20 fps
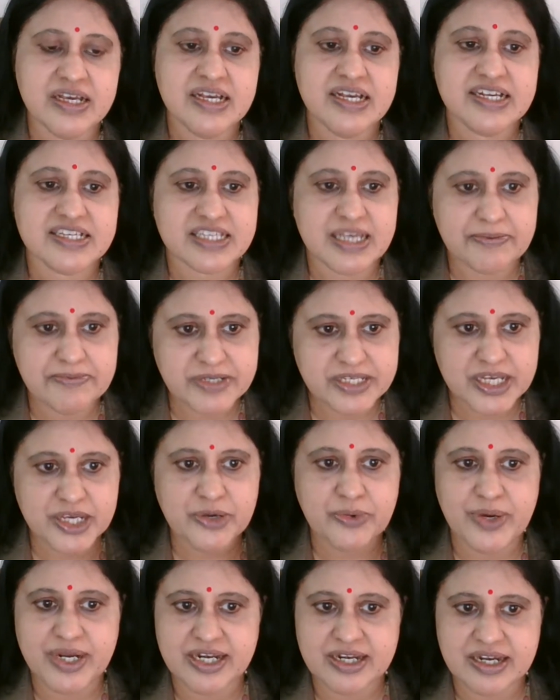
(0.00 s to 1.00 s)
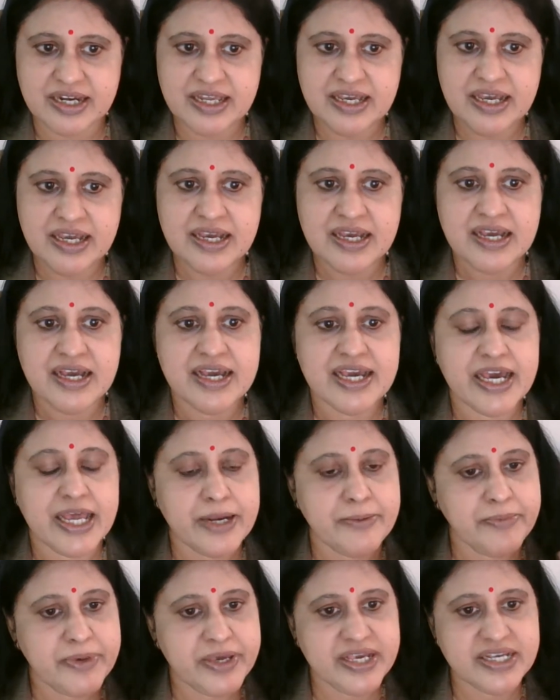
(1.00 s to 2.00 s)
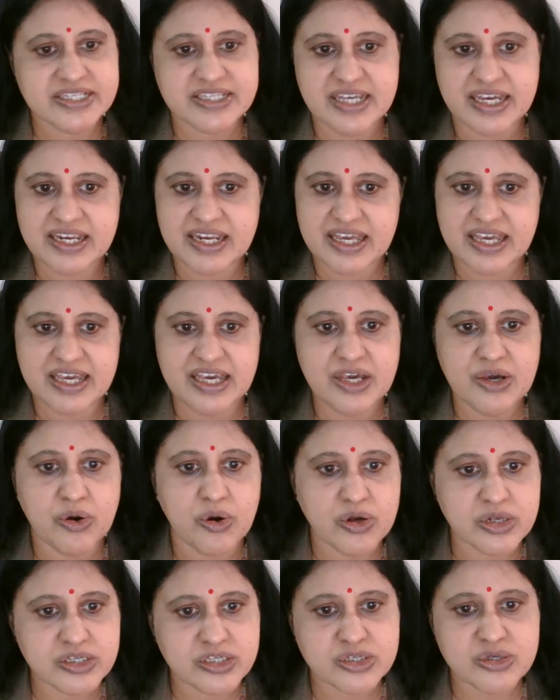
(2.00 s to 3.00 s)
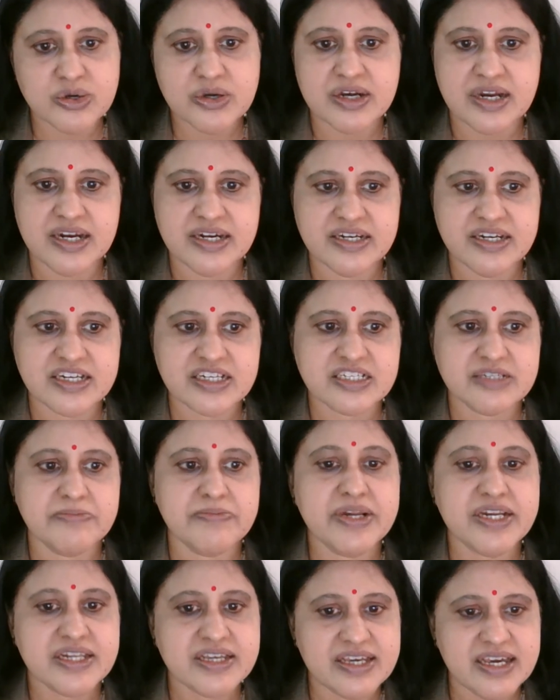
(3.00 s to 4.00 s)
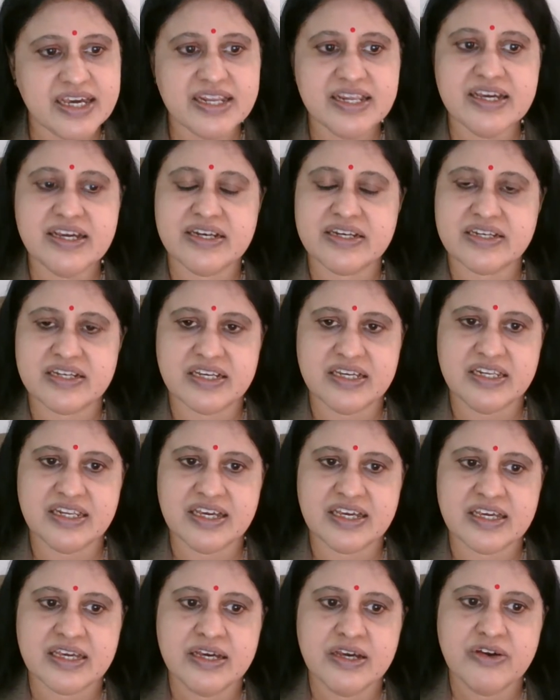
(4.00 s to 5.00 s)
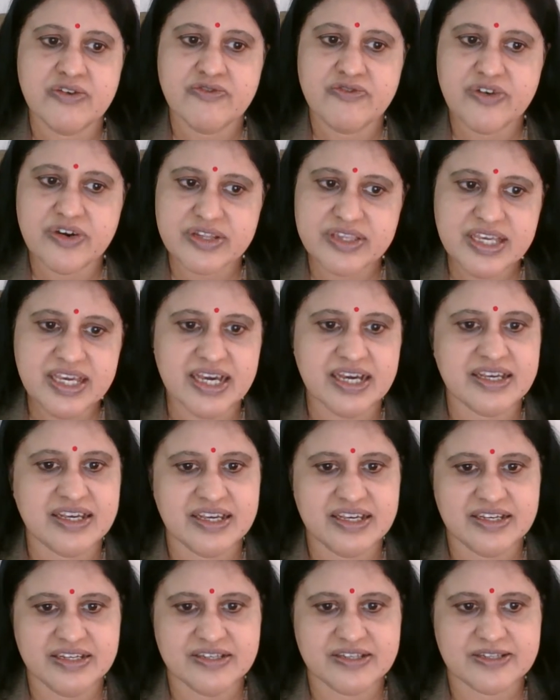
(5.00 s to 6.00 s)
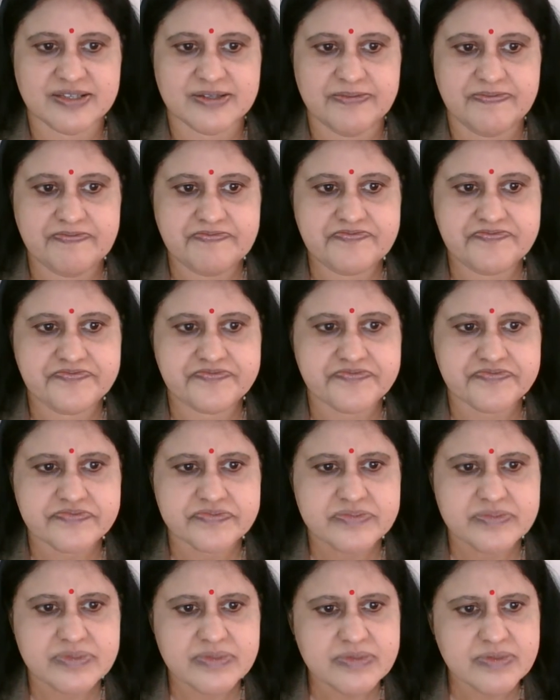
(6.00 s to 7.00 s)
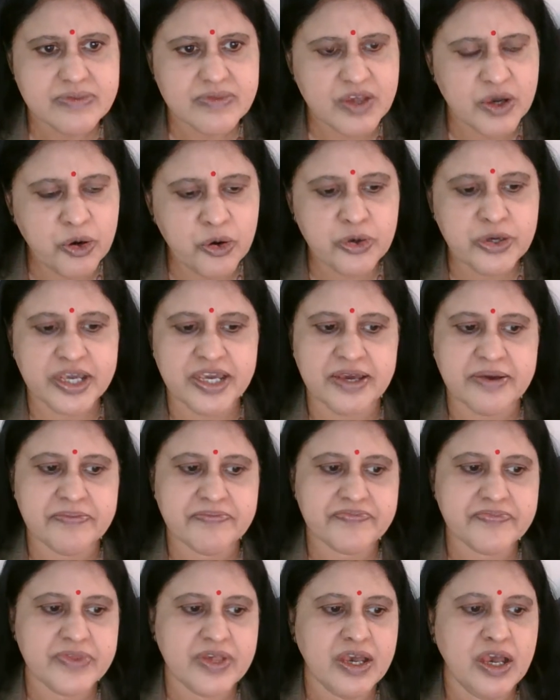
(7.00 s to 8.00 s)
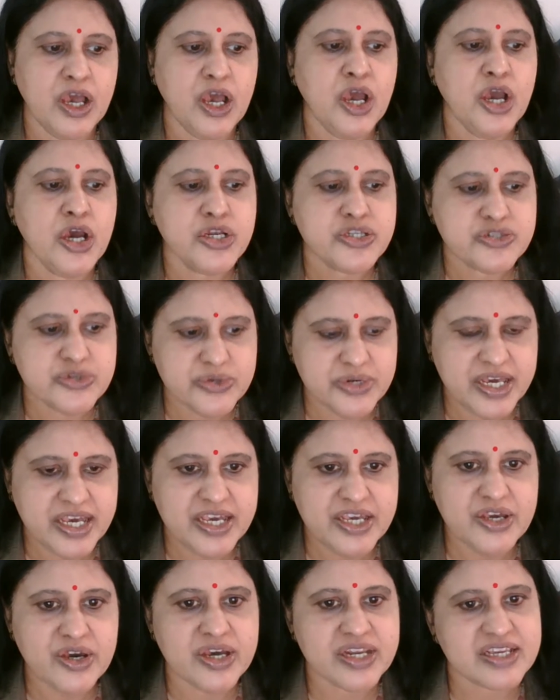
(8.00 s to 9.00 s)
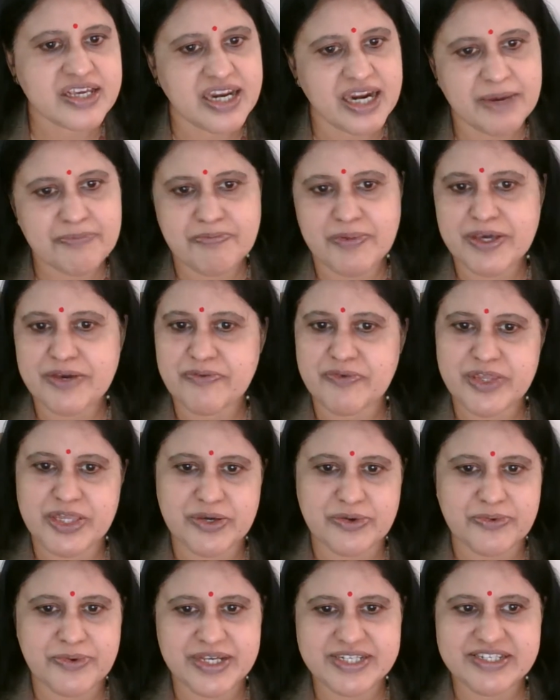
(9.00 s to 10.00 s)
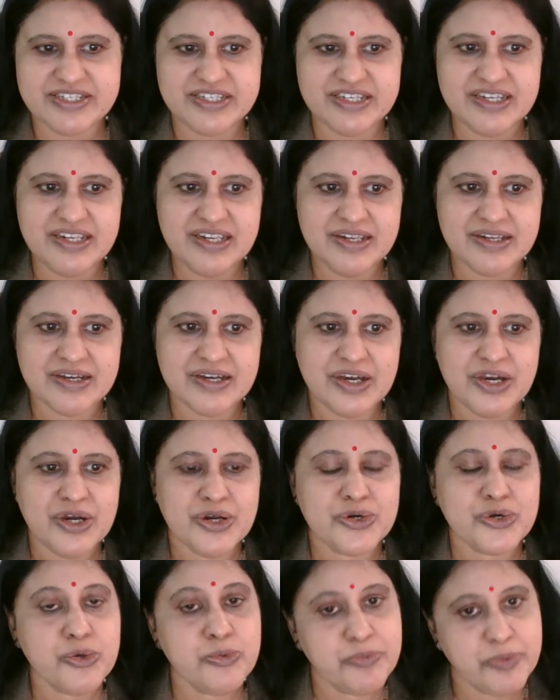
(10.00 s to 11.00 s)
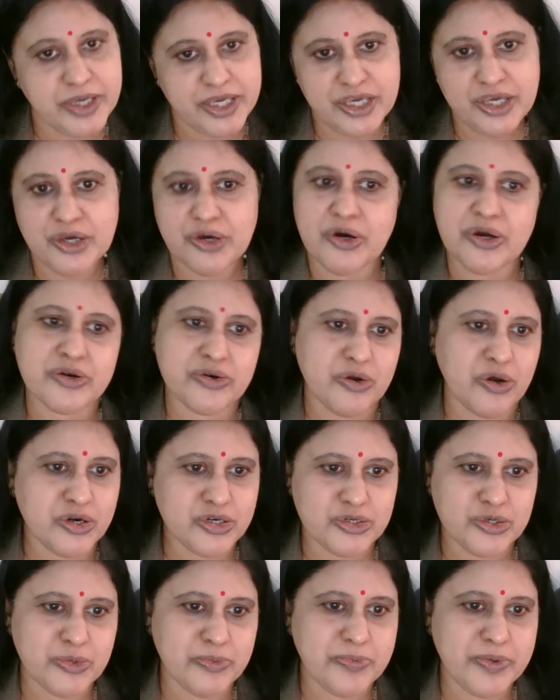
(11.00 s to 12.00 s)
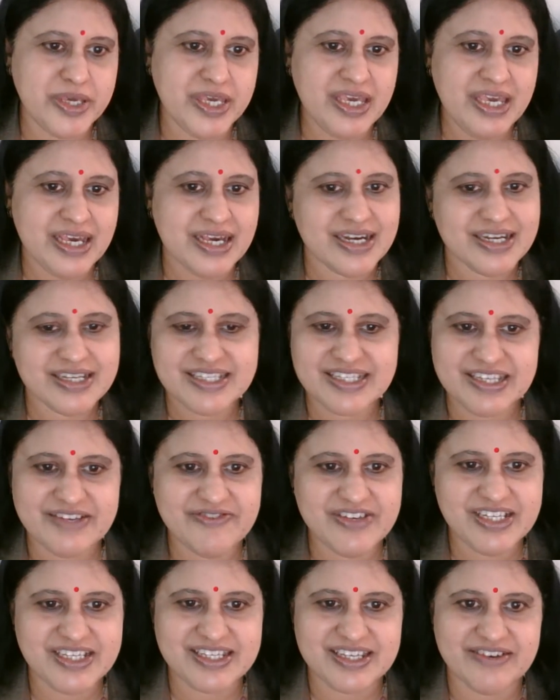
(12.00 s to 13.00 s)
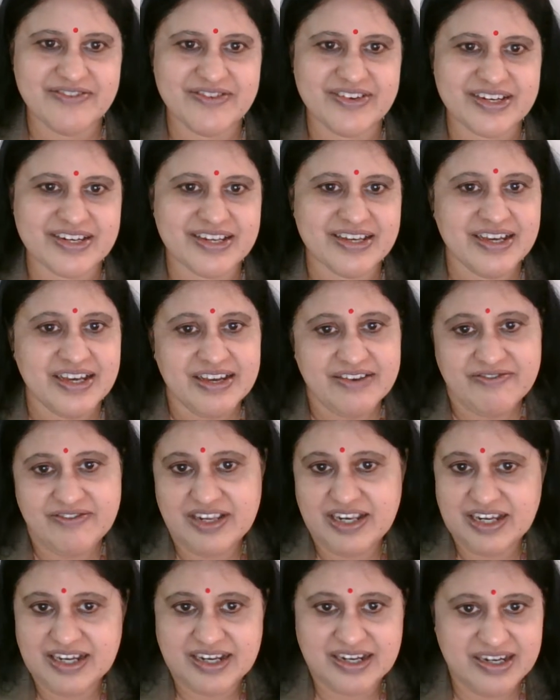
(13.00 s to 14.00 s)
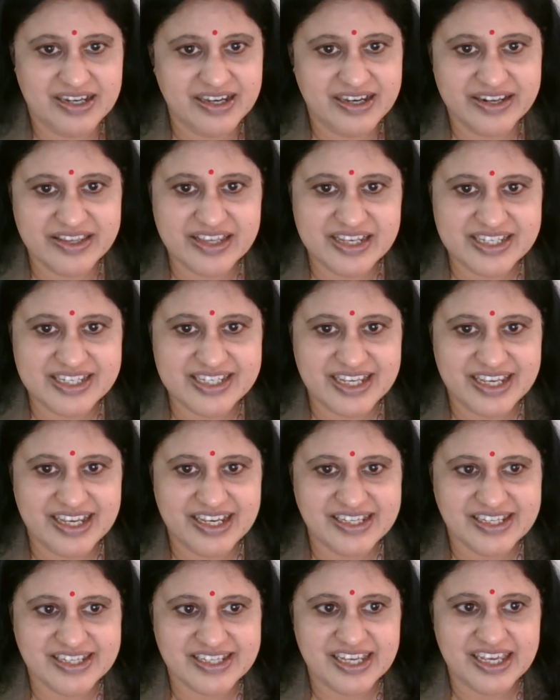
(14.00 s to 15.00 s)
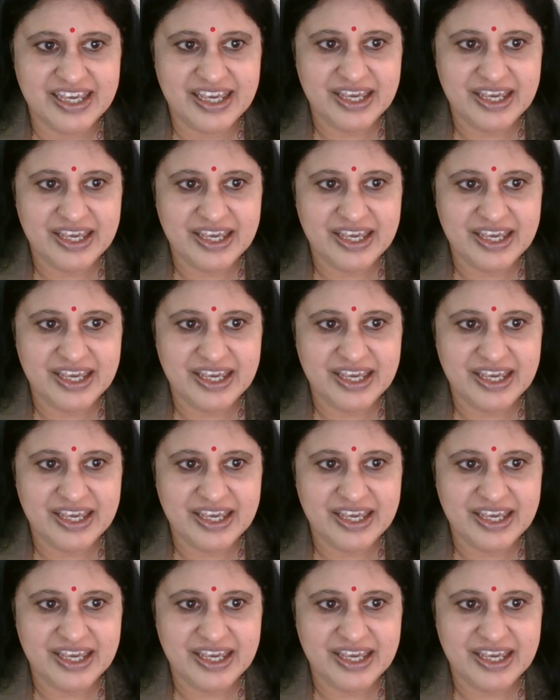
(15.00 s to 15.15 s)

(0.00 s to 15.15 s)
Subsequently, LBS-NAA also conducts mid-career training for the IAS. Okay, today we are grappling with the question to be or not to be a civil servant. Will I clear the CSC